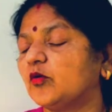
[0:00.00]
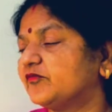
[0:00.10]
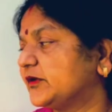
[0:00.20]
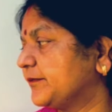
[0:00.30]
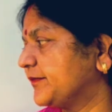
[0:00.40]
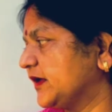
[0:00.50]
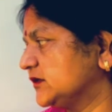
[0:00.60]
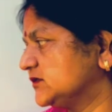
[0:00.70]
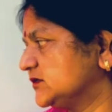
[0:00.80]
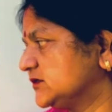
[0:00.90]
of her
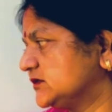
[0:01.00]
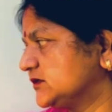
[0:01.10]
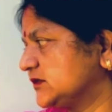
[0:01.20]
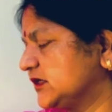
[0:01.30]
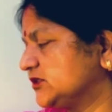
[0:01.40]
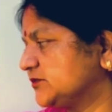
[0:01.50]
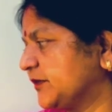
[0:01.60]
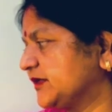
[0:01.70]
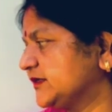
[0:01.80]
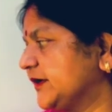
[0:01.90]
daughter's
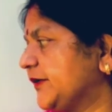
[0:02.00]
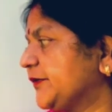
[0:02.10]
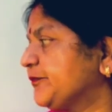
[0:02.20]
engagement.